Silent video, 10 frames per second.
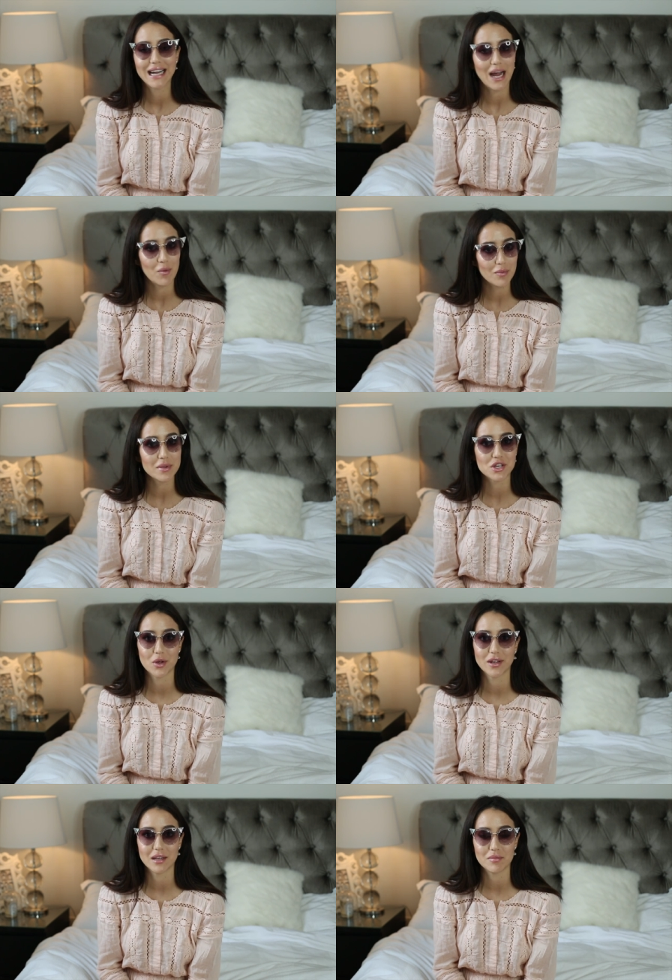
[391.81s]
I won't be
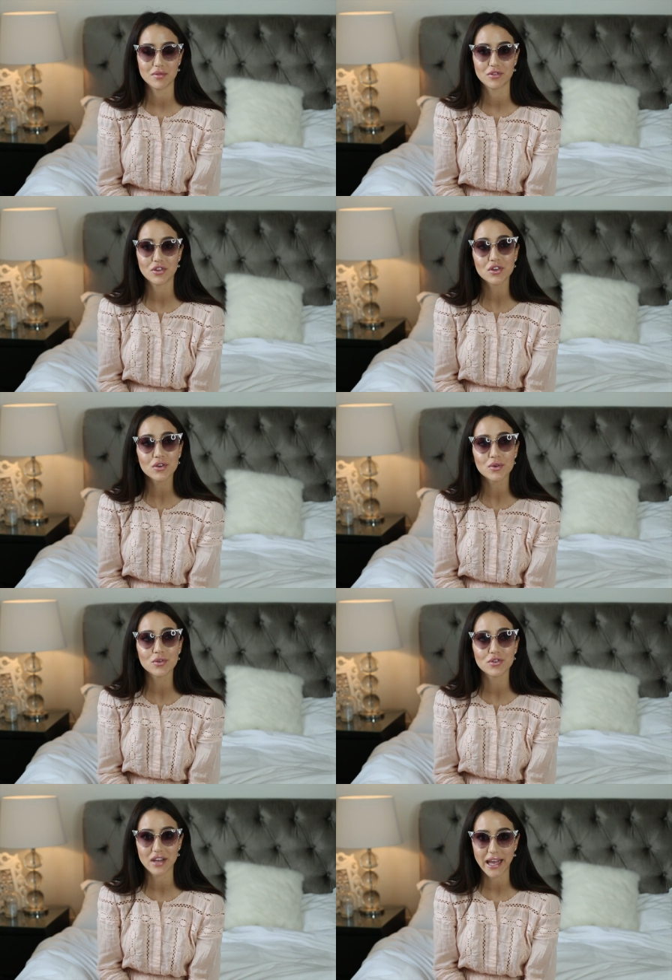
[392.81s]
showing them to
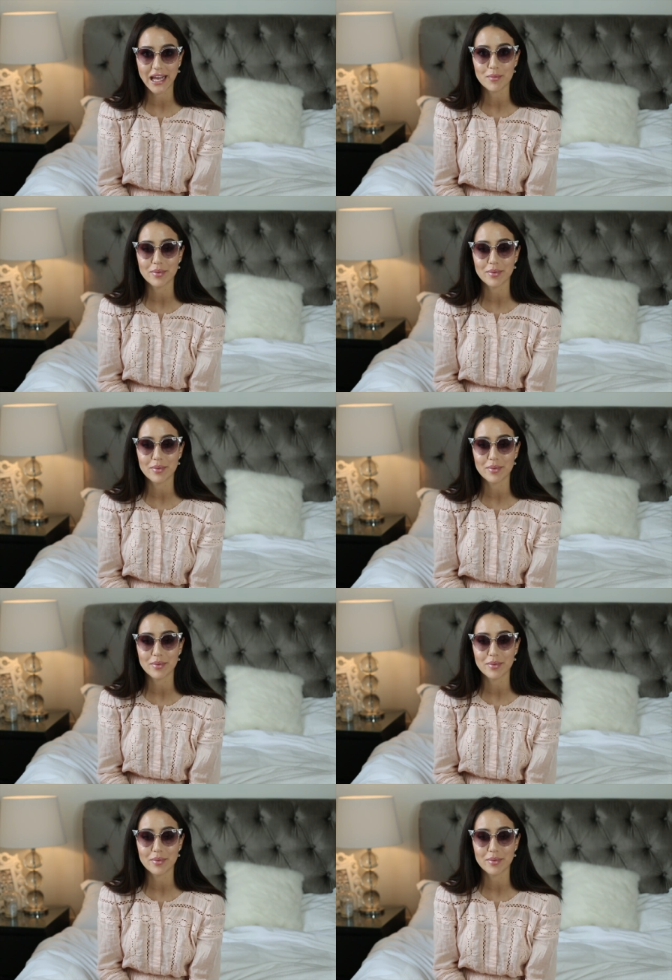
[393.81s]
you today.